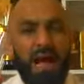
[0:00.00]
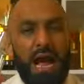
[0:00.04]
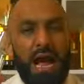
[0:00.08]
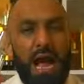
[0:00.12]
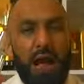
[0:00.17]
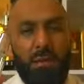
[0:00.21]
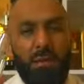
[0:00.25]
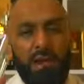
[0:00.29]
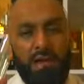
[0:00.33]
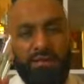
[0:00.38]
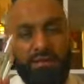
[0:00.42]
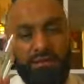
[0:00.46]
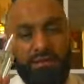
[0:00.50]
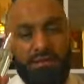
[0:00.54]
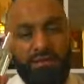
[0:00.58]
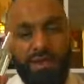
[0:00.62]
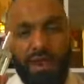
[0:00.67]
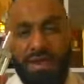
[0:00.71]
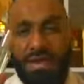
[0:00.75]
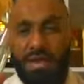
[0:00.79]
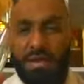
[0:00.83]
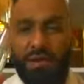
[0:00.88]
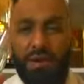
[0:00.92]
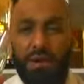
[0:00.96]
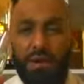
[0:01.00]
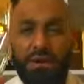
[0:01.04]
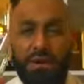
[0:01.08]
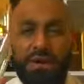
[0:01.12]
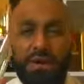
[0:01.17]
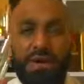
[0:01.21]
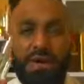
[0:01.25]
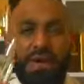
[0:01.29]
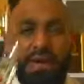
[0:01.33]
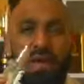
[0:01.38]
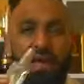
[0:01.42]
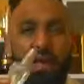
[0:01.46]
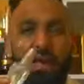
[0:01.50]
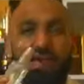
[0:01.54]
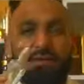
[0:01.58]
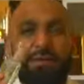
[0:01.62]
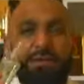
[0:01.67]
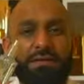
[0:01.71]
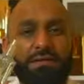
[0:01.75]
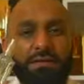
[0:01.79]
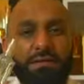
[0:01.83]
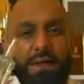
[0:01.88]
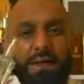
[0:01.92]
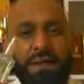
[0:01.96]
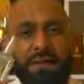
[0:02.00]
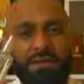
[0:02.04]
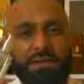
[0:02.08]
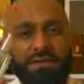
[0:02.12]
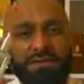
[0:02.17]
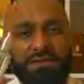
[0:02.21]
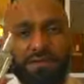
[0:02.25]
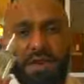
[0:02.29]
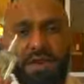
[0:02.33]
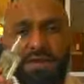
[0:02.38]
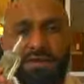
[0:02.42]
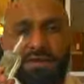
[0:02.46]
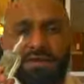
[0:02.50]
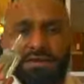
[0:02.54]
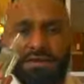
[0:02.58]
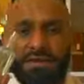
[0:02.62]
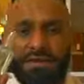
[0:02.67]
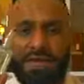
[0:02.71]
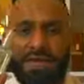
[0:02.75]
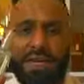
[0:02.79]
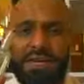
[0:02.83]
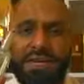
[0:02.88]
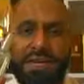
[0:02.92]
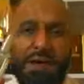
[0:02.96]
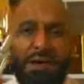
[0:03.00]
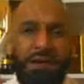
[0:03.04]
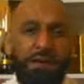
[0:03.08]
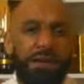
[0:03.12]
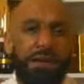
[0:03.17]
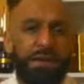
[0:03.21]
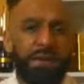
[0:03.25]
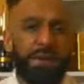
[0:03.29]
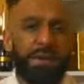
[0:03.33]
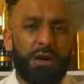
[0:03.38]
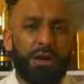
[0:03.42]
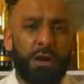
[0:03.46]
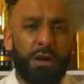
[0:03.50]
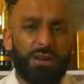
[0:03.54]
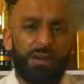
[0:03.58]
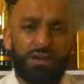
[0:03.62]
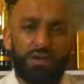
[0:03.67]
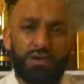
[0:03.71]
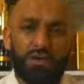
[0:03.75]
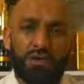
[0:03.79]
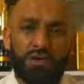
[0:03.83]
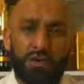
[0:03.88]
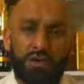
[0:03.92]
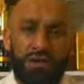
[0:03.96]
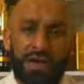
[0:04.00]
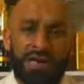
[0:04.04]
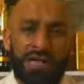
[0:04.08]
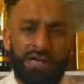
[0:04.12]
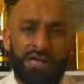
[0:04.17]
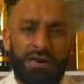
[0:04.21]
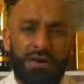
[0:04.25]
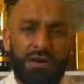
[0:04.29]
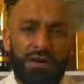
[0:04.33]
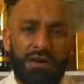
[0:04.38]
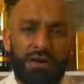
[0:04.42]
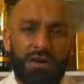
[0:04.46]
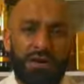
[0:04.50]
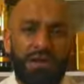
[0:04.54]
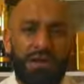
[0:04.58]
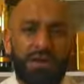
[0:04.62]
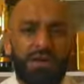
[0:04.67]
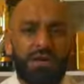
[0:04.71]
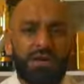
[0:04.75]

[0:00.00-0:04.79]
However, very quickly the fragrance starts to take a little bit of a sweet turn.